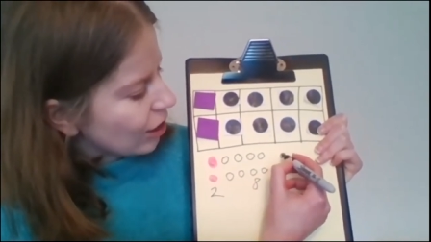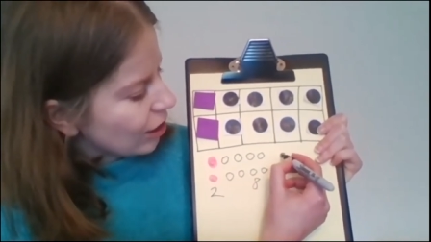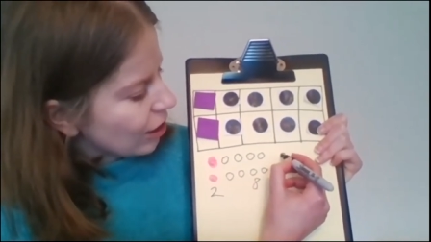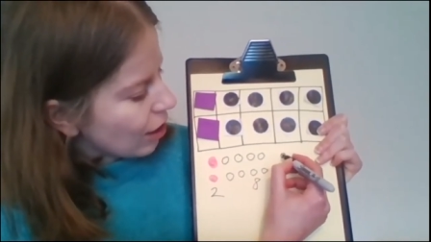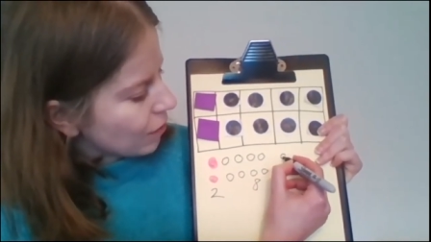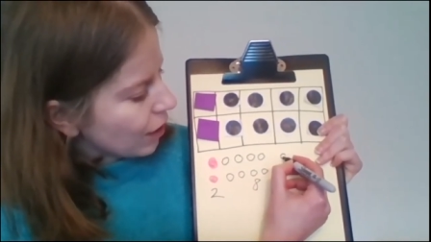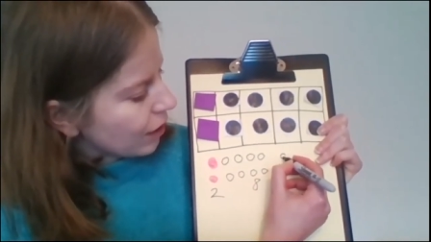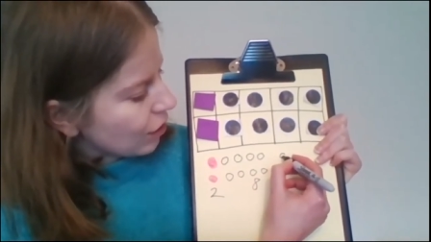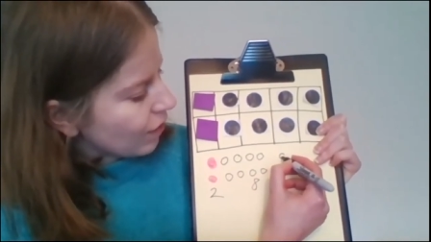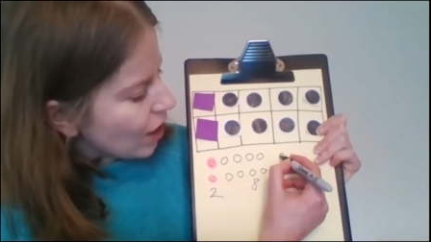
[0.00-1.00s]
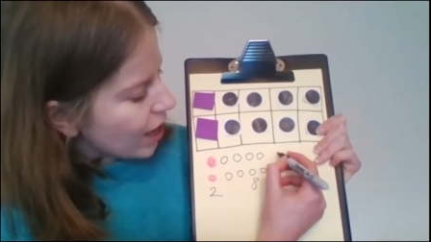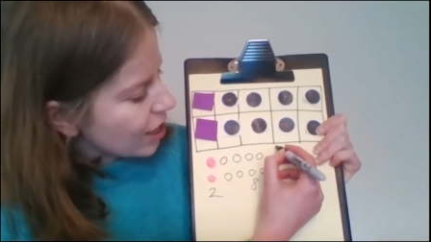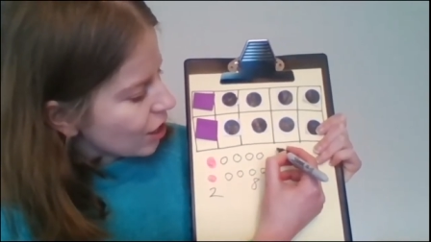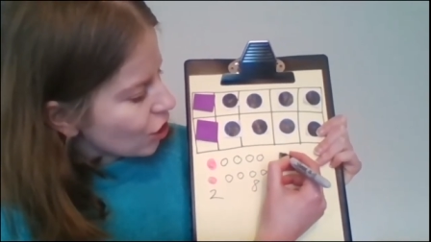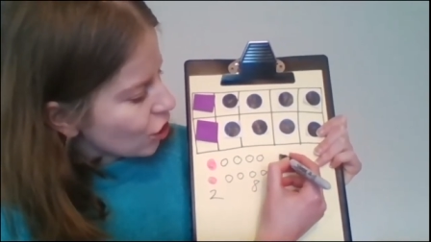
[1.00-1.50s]
So I'm going to
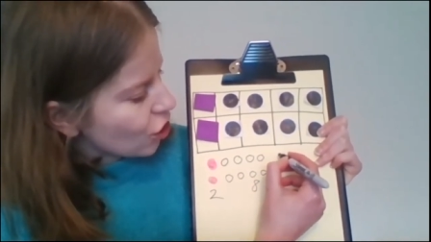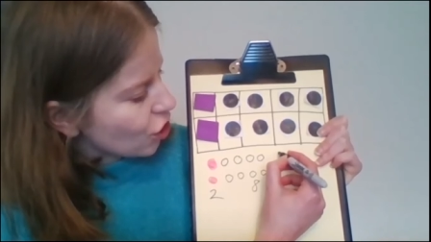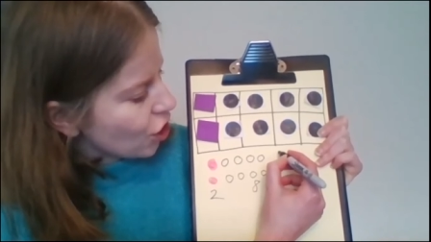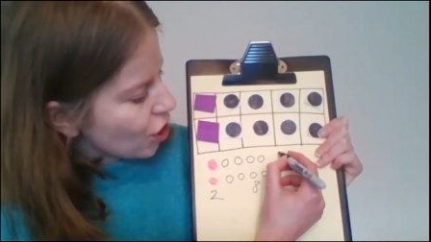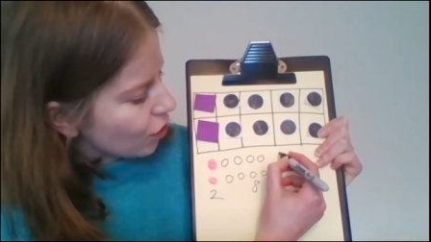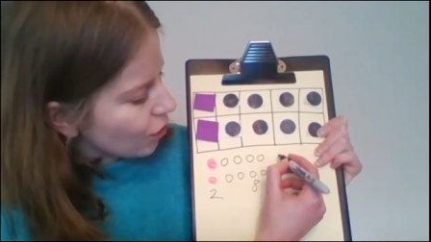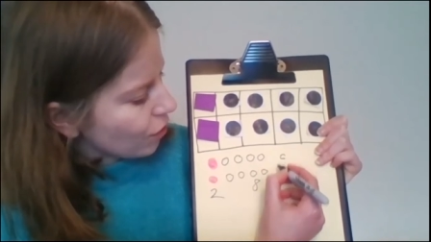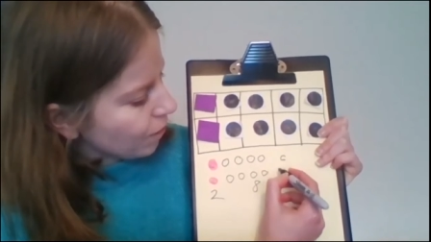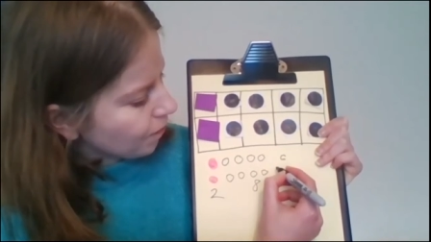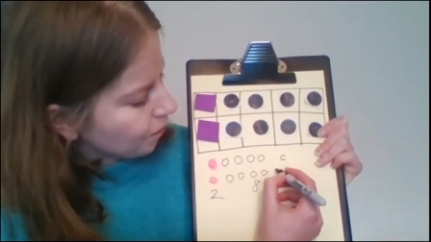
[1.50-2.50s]
write 2